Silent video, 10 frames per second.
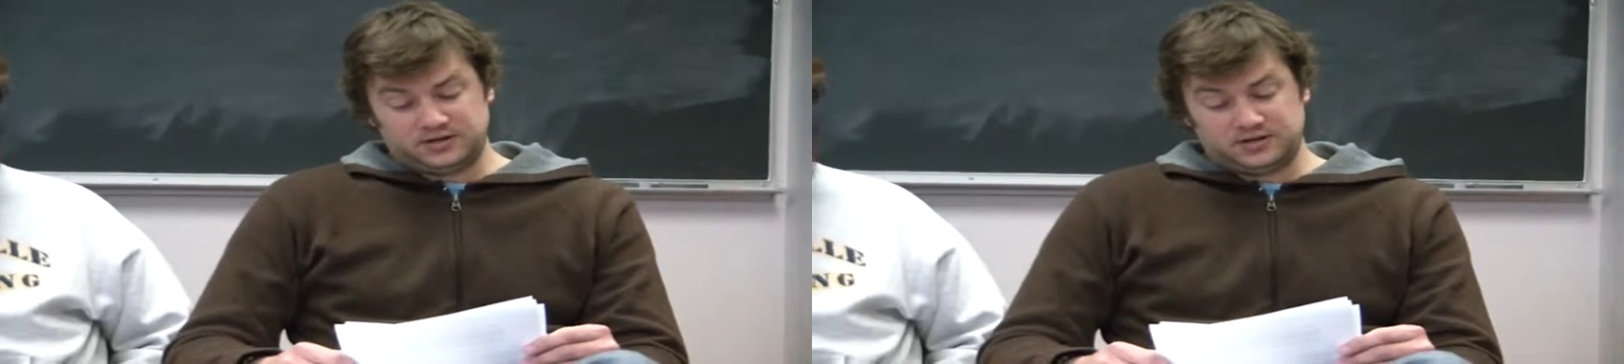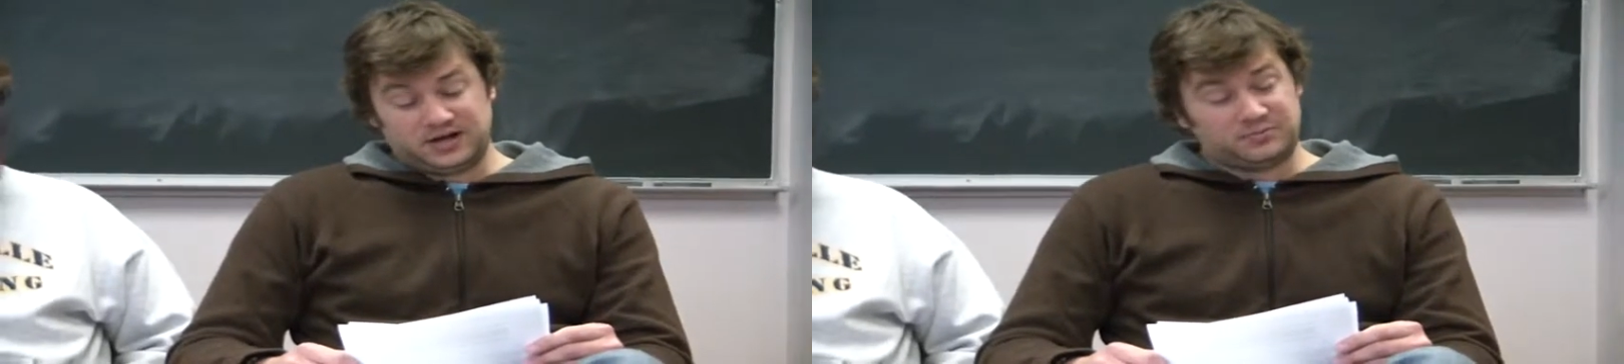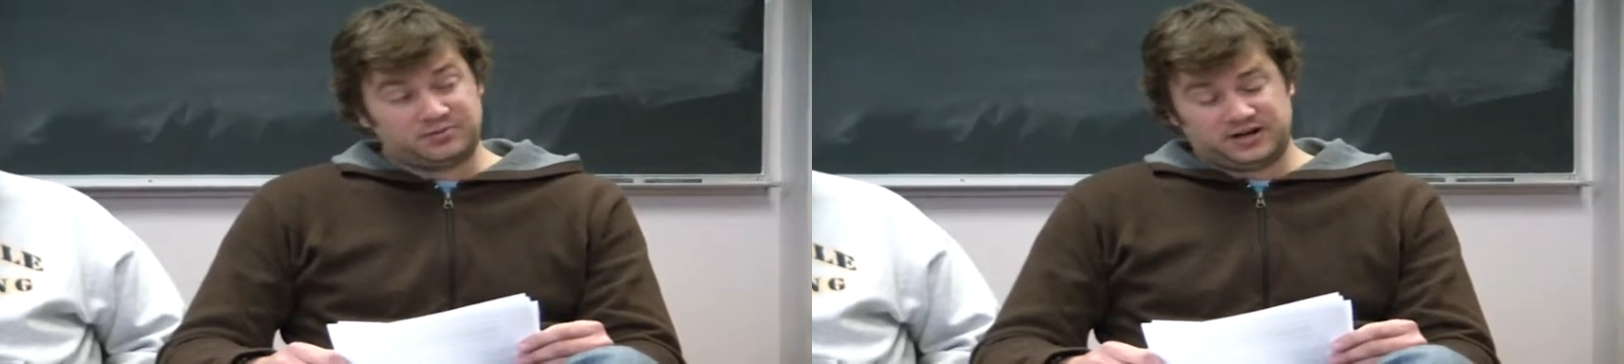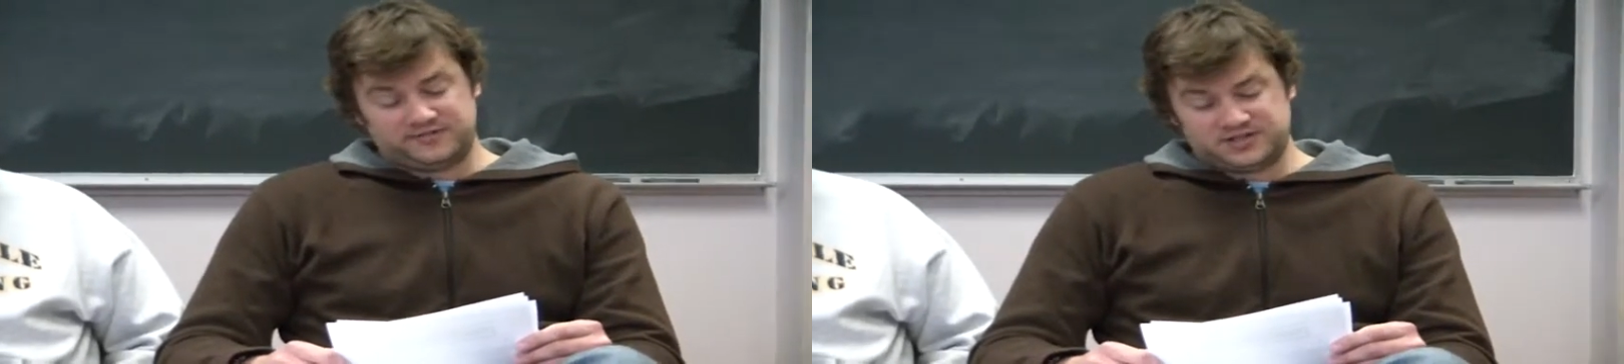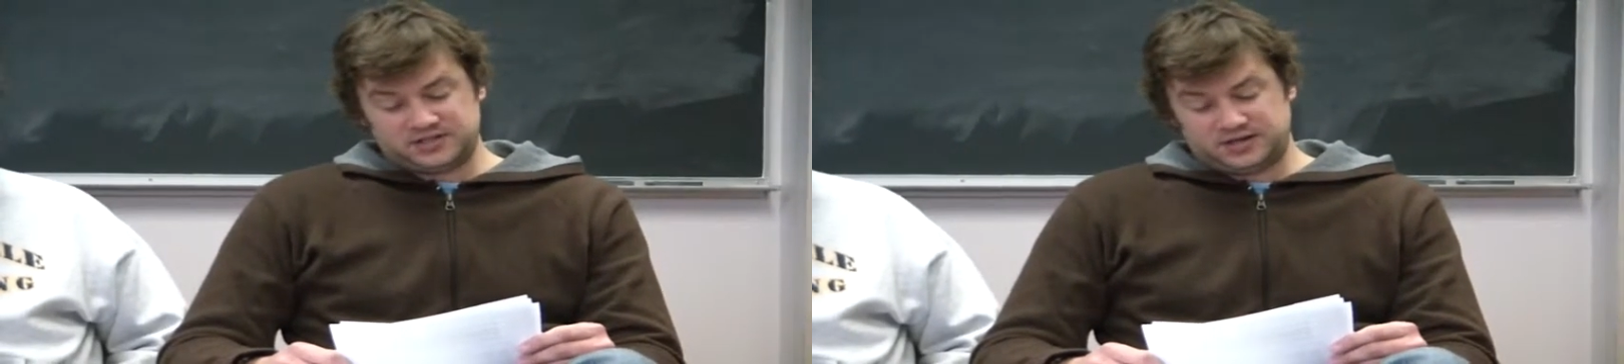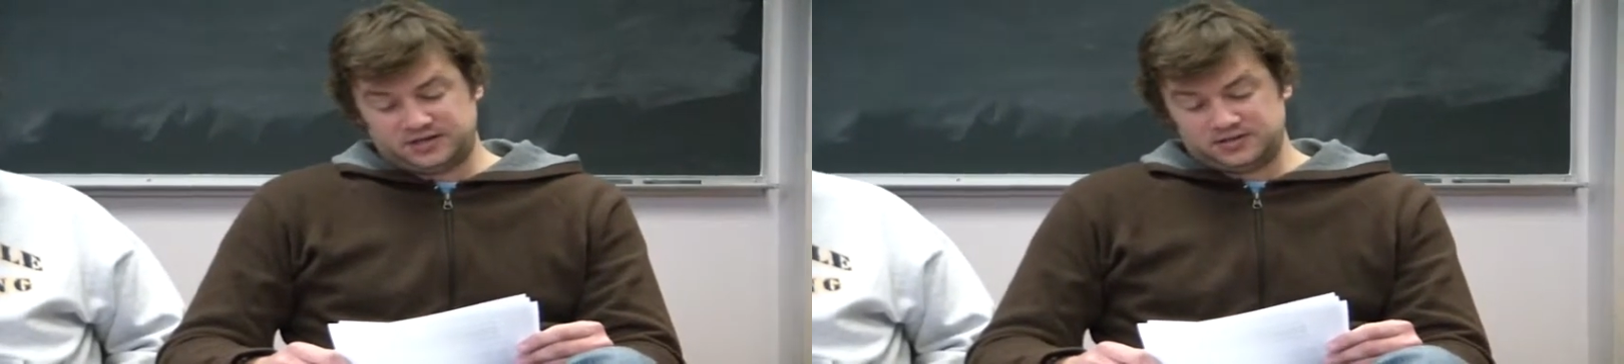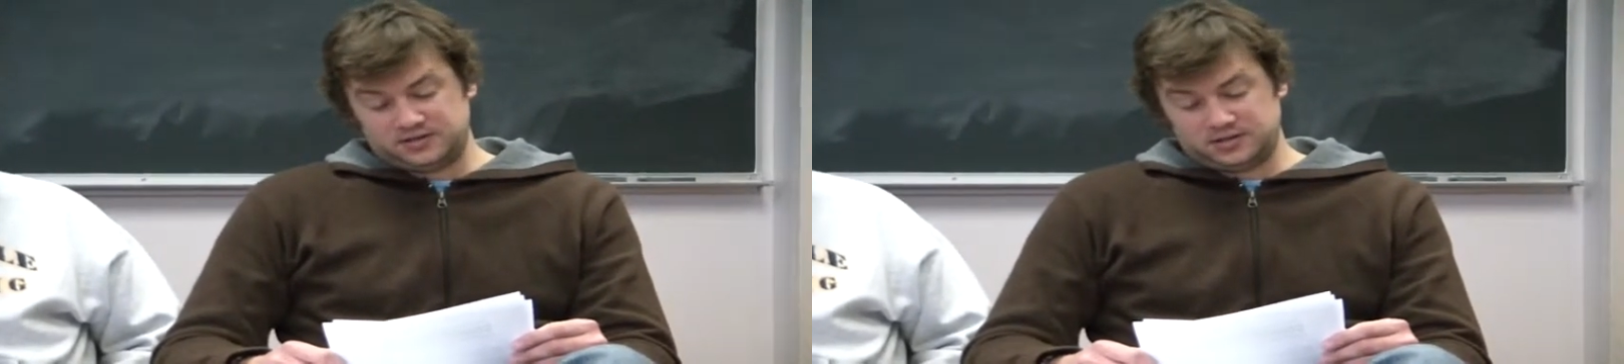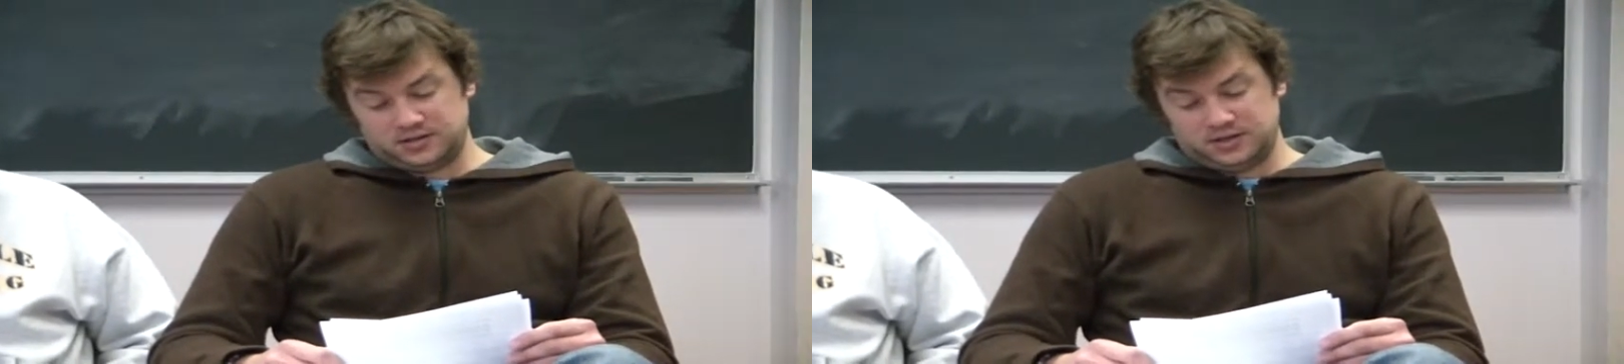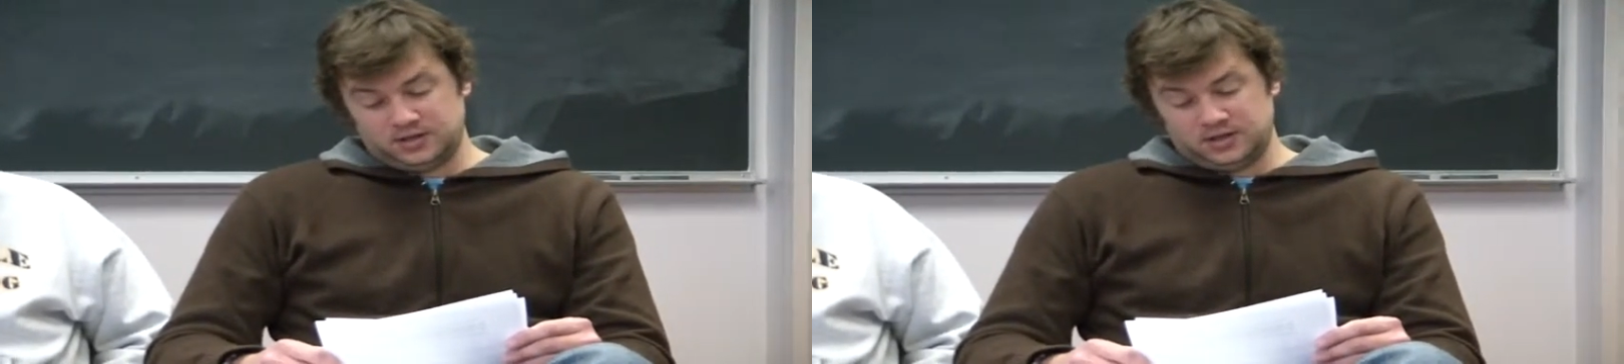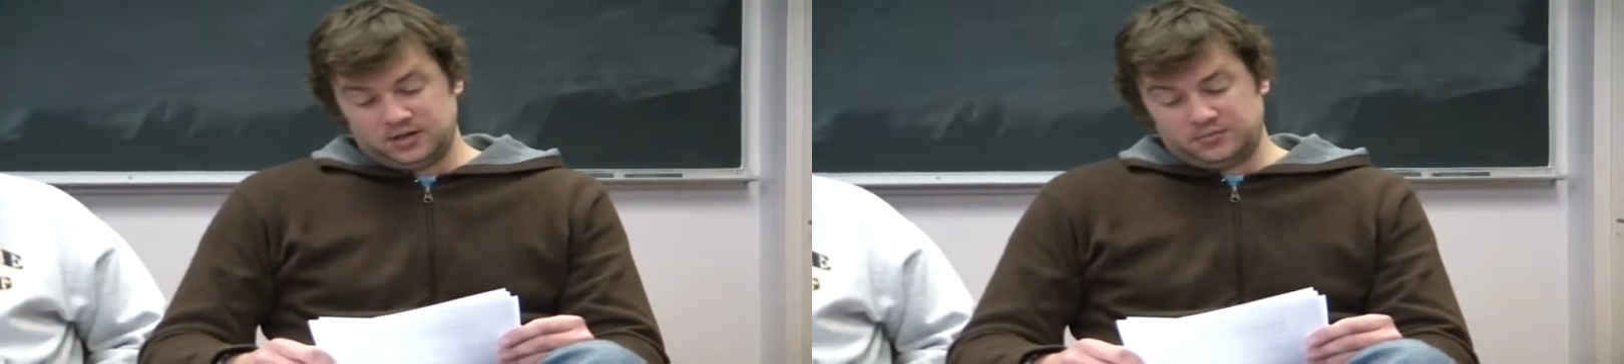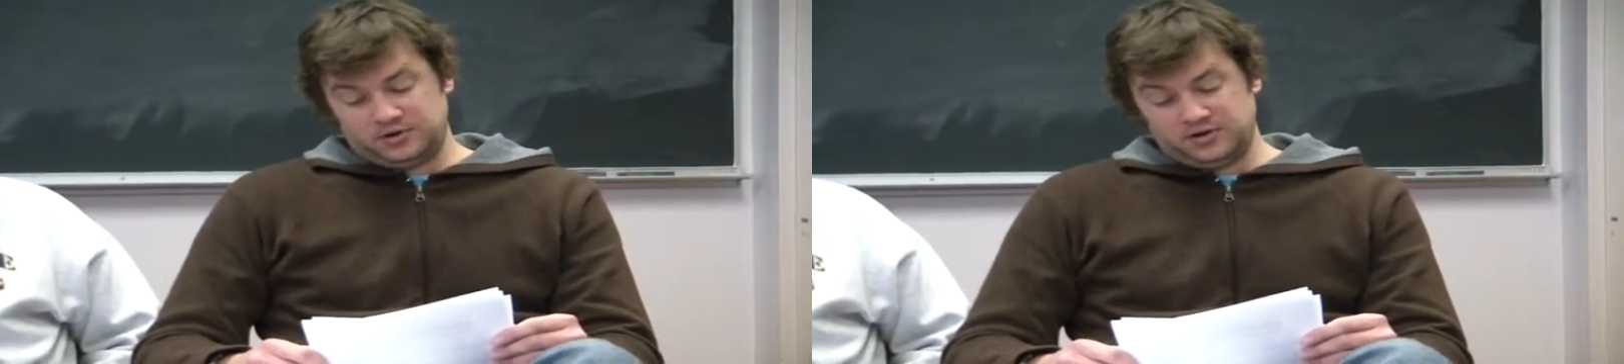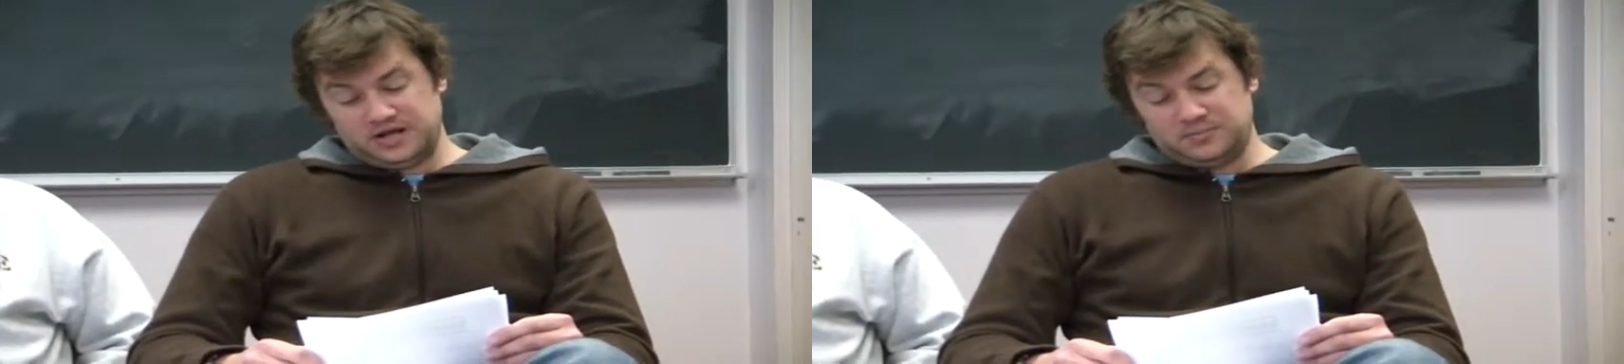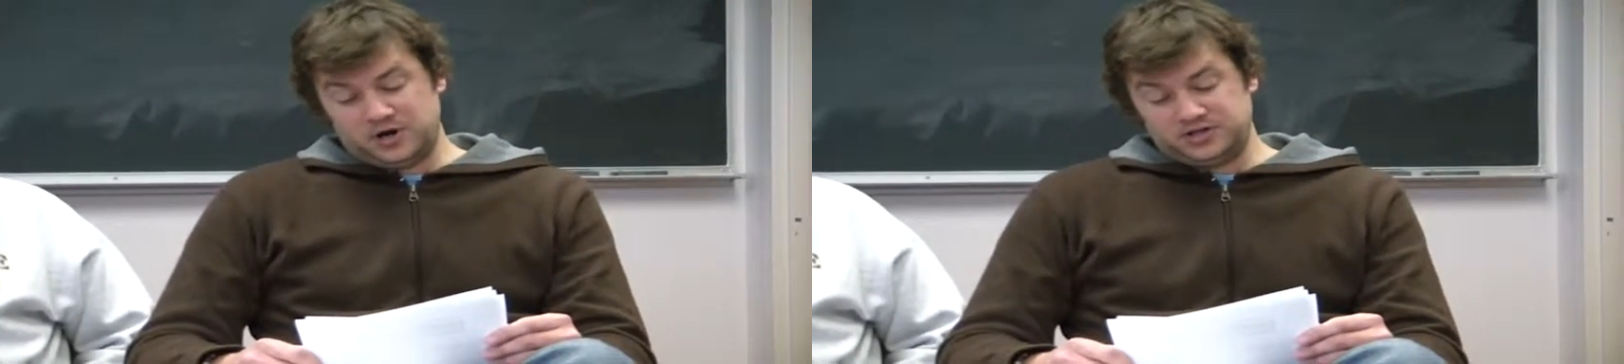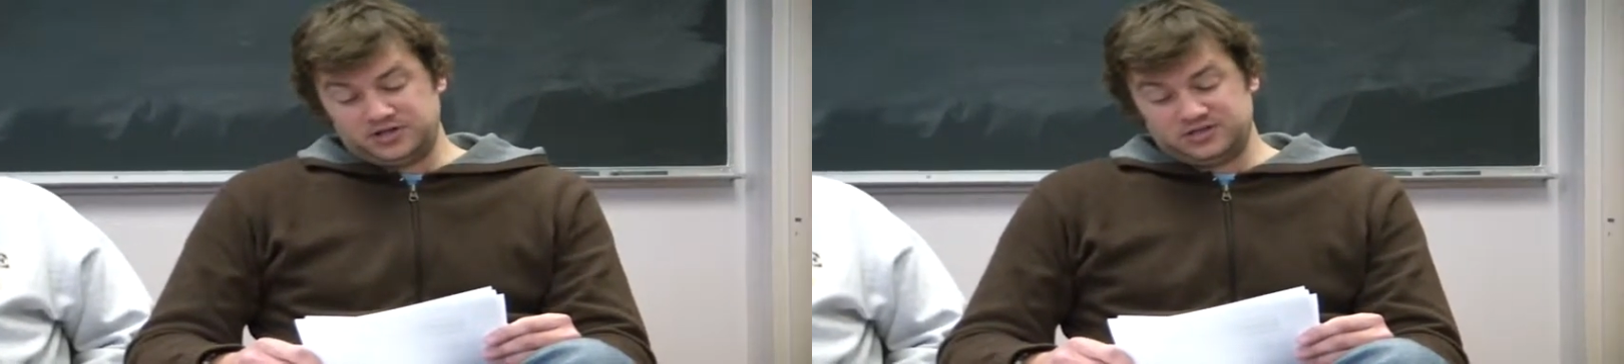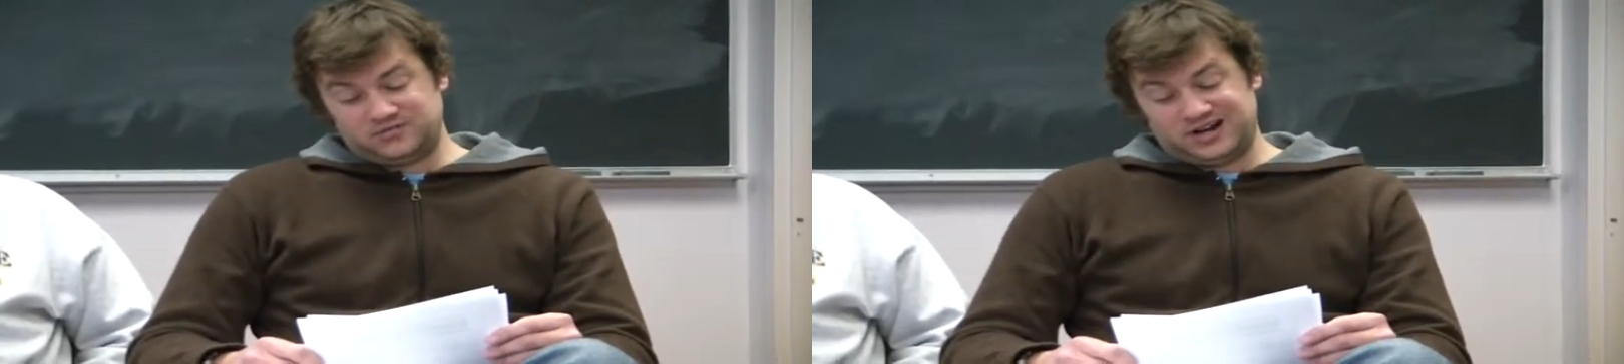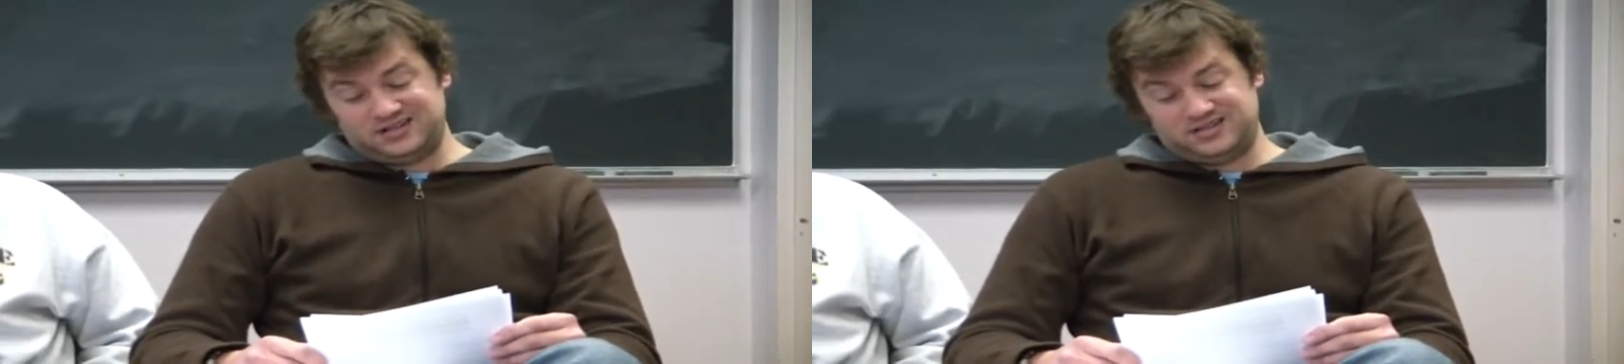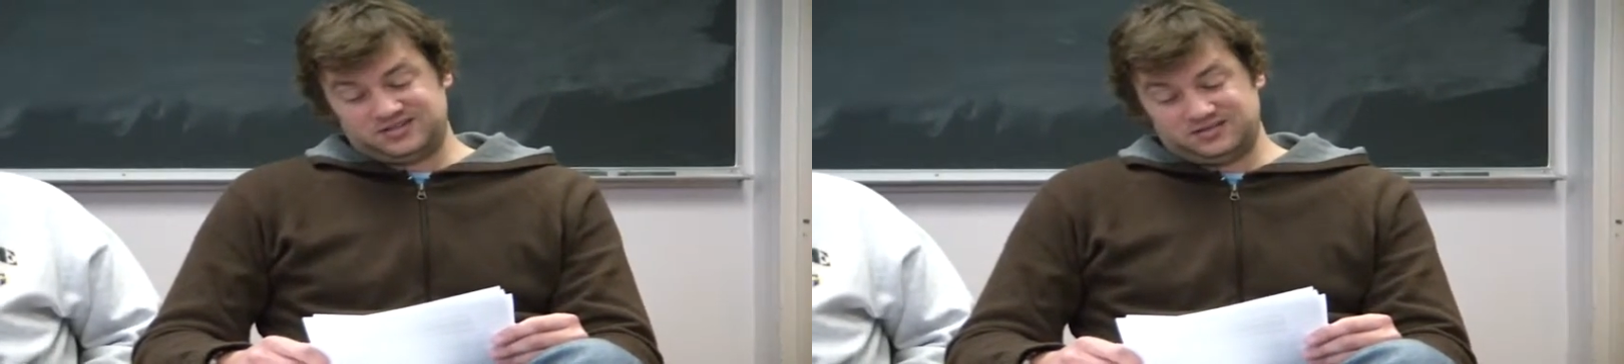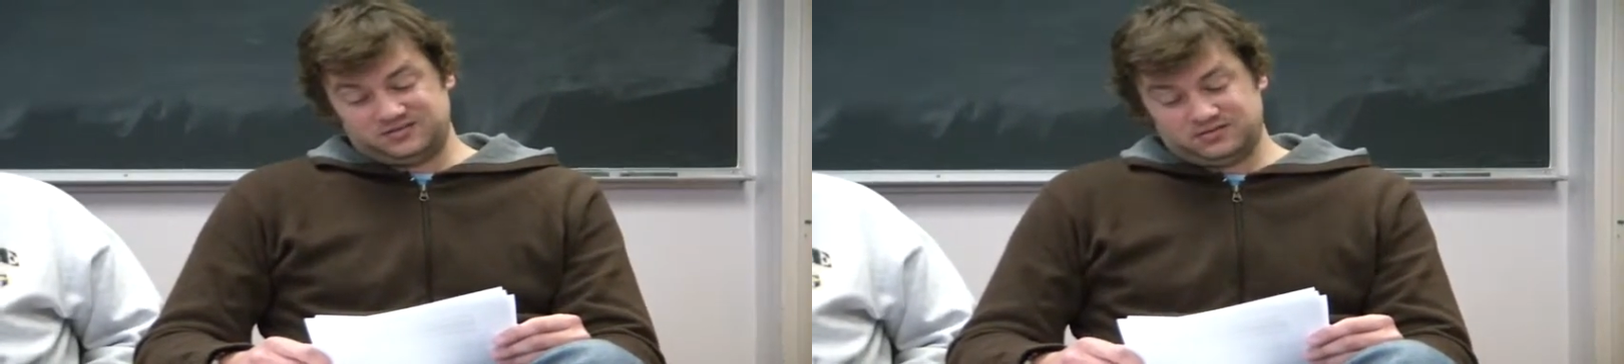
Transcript: nonprofit status. Pro-gay marches and rallies,